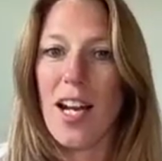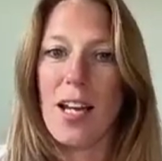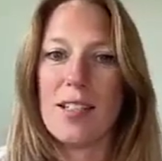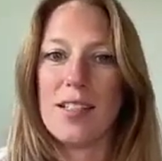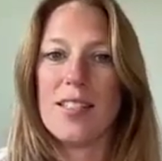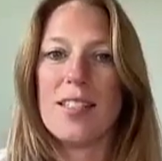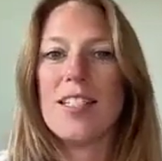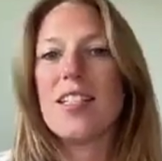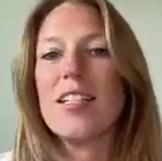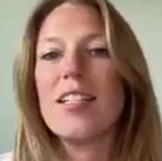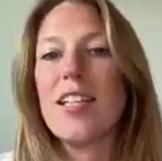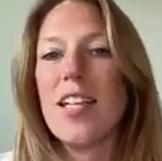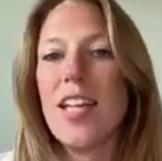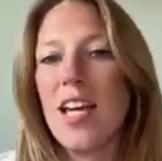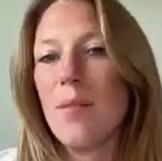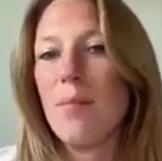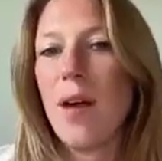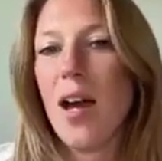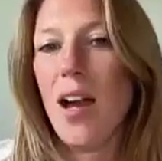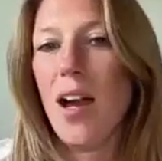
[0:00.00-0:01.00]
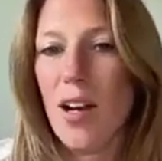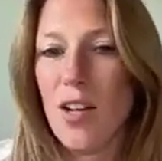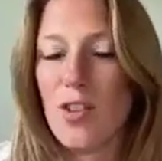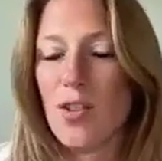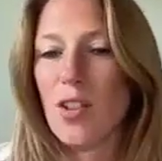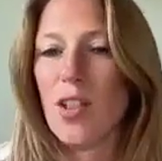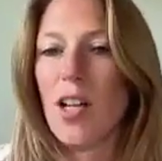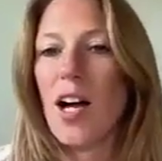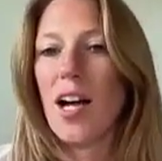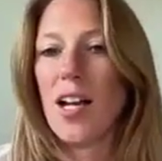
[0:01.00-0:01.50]
I didn't hit my
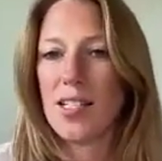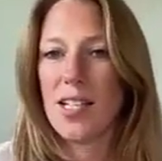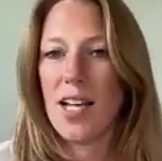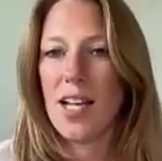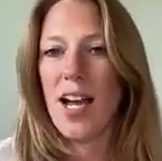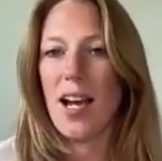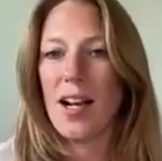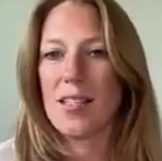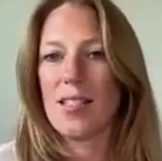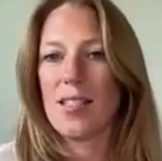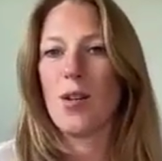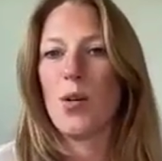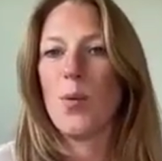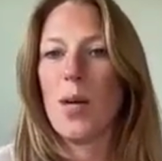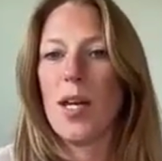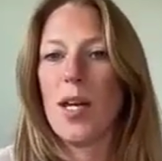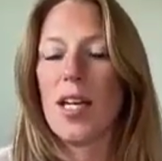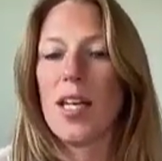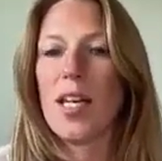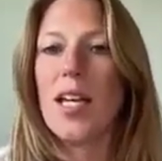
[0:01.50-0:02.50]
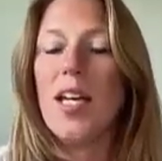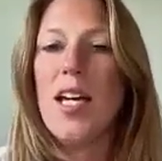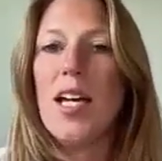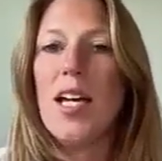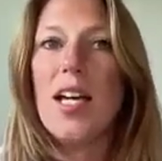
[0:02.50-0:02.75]
100 contacts in a week.